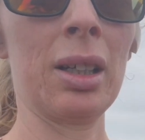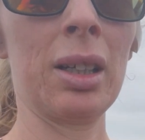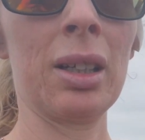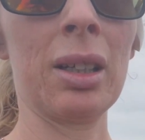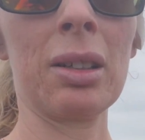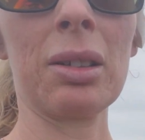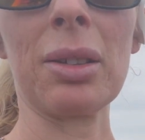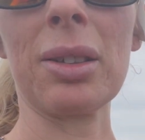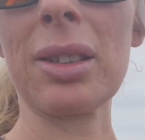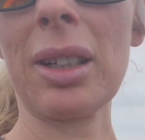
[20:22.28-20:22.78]

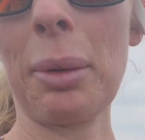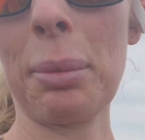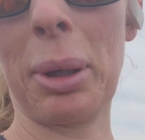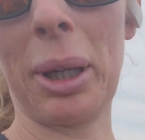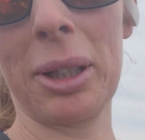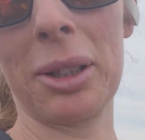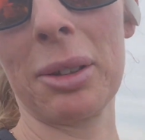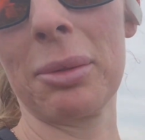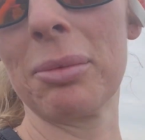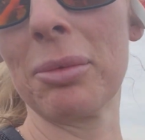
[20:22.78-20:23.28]
So I sat by
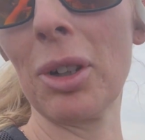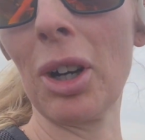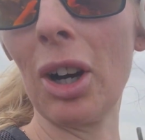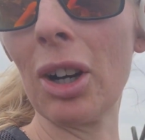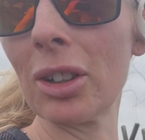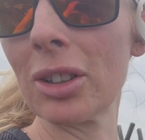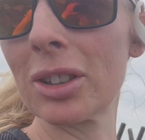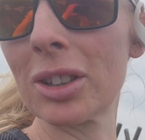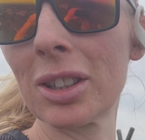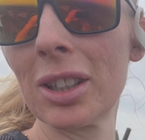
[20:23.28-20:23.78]
some
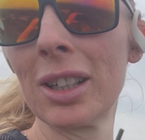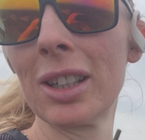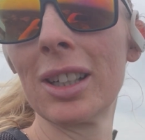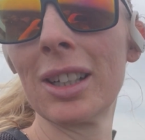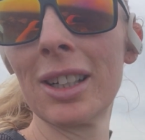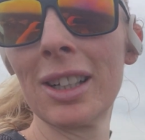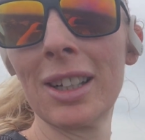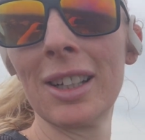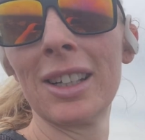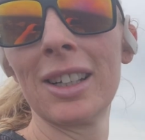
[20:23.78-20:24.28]
rocks
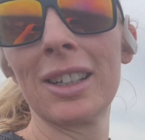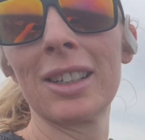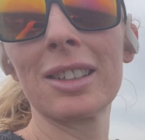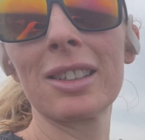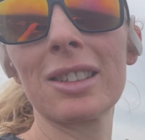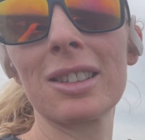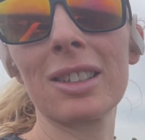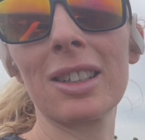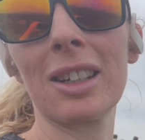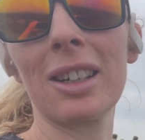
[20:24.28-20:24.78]

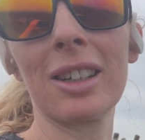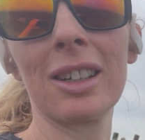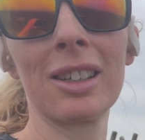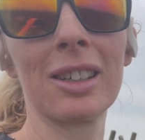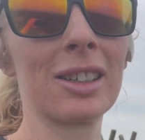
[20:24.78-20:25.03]
to